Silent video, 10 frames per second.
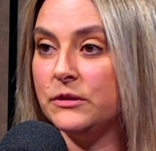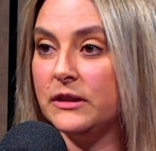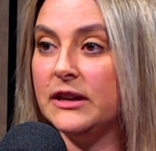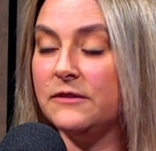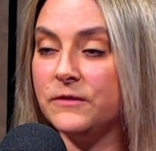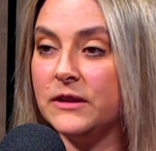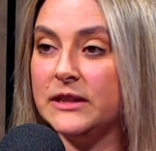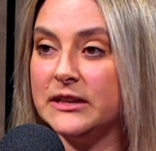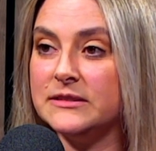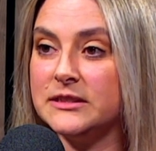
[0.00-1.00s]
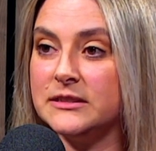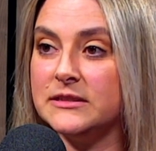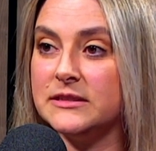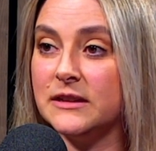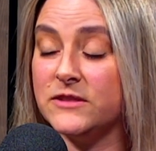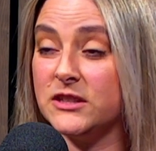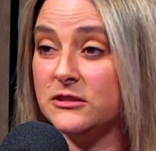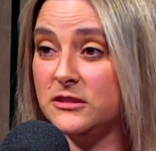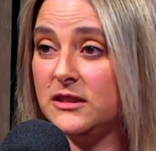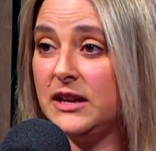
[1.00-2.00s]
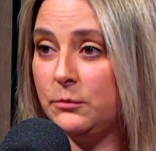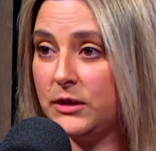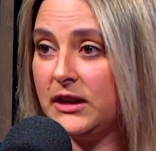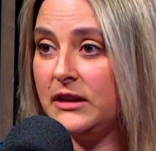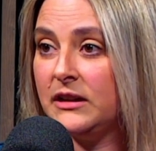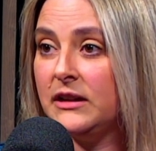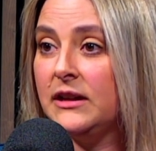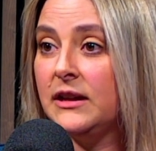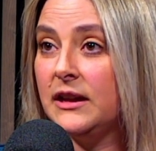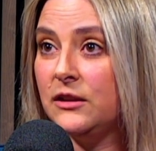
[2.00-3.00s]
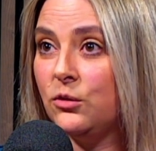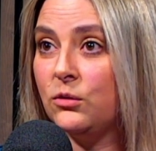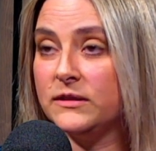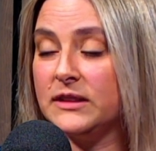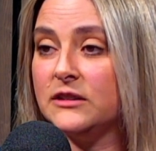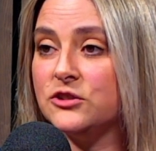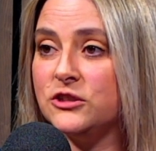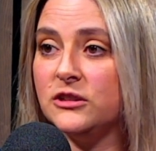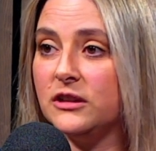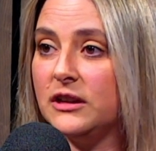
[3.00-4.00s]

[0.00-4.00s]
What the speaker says: And I've found that since I've started networking in August last year,